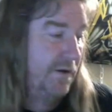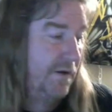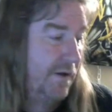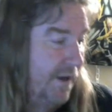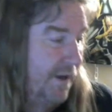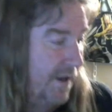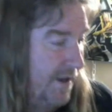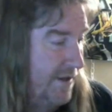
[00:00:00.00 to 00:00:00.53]

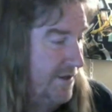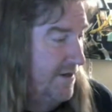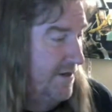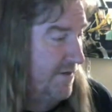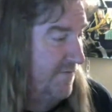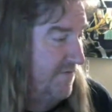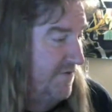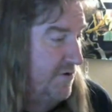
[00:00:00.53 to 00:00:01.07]
In the
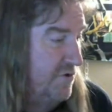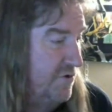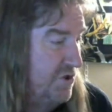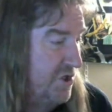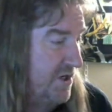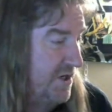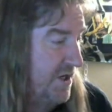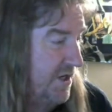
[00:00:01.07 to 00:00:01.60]

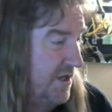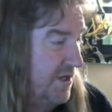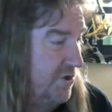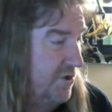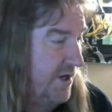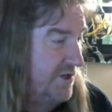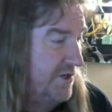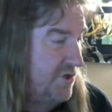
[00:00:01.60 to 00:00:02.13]
confusion, you
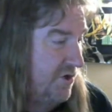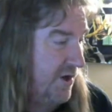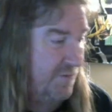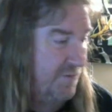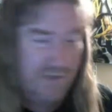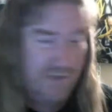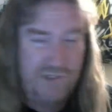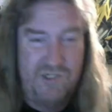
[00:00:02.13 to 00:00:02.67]
guys are able
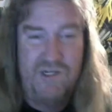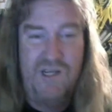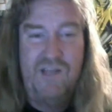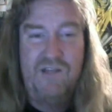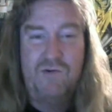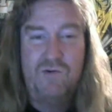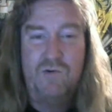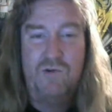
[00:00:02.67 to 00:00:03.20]
to sneak
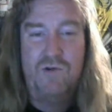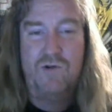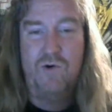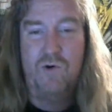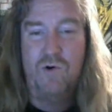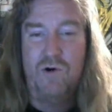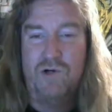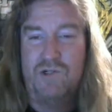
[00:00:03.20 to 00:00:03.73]
through the
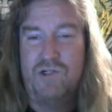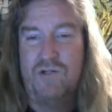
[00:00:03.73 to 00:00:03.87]
doors.